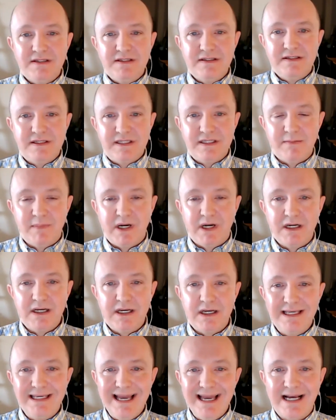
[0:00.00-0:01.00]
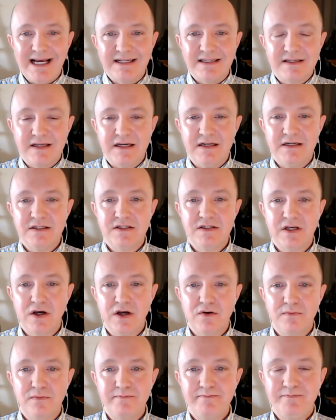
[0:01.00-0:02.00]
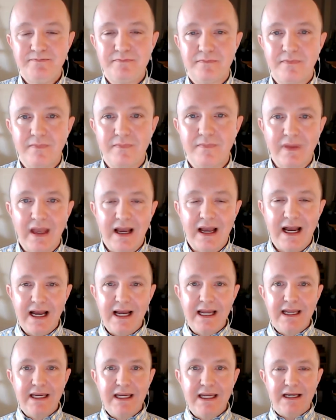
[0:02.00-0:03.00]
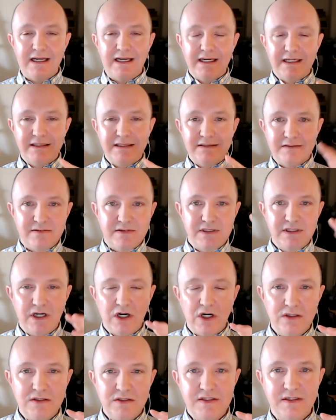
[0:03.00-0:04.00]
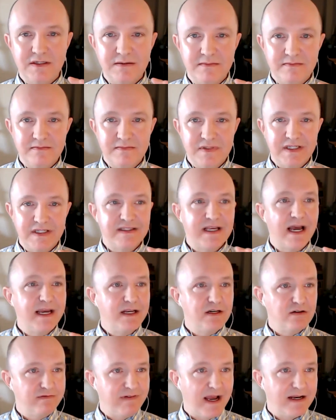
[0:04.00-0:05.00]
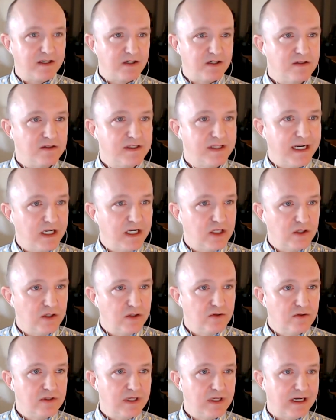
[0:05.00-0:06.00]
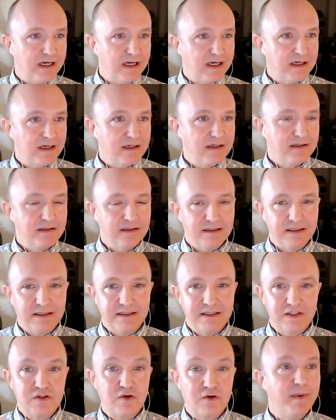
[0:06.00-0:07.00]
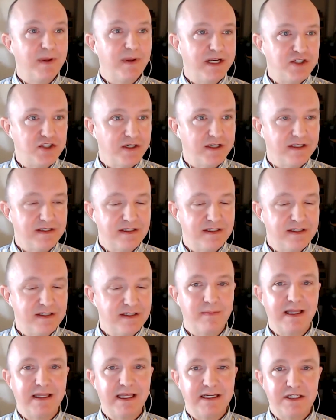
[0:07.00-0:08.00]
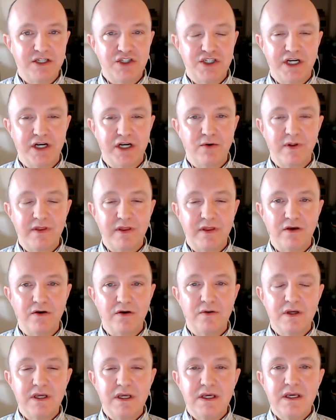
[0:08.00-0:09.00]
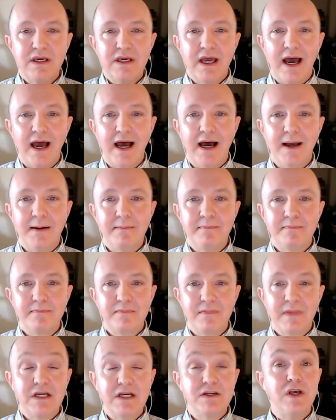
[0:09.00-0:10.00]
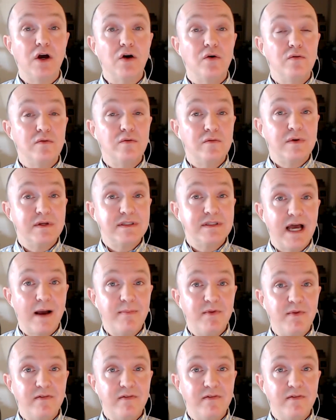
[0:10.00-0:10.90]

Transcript: and stigma, yes. So I uh, called some societal factors that include uh, uh, discrimination and stigma I'd like to share with you. Um, so, top